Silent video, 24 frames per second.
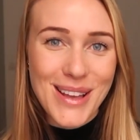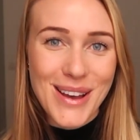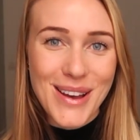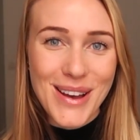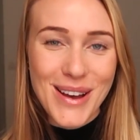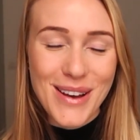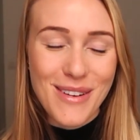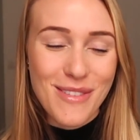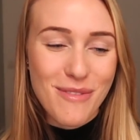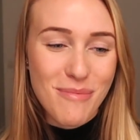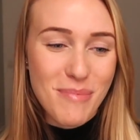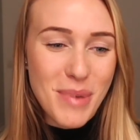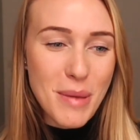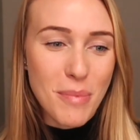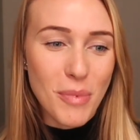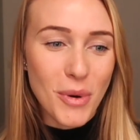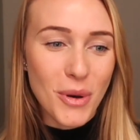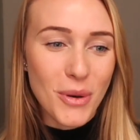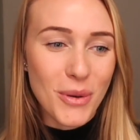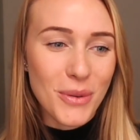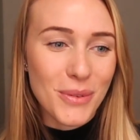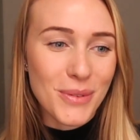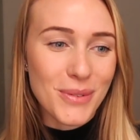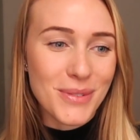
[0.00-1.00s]
of
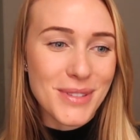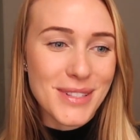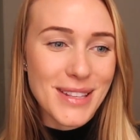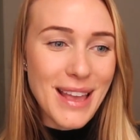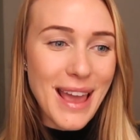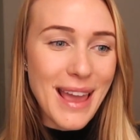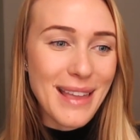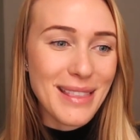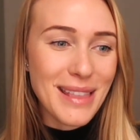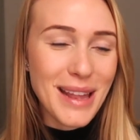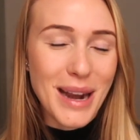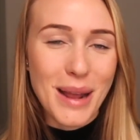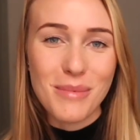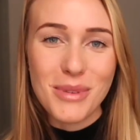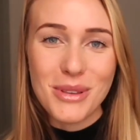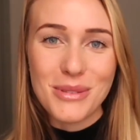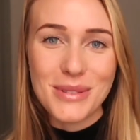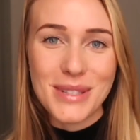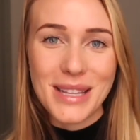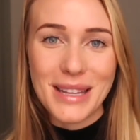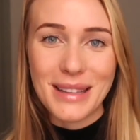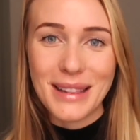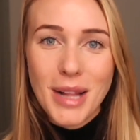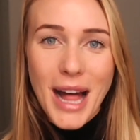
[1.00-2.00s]
people saying that I'm
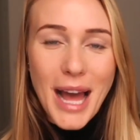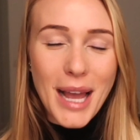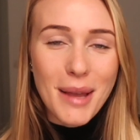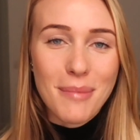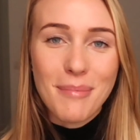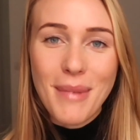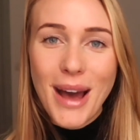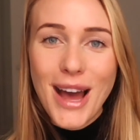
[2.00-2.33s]
using black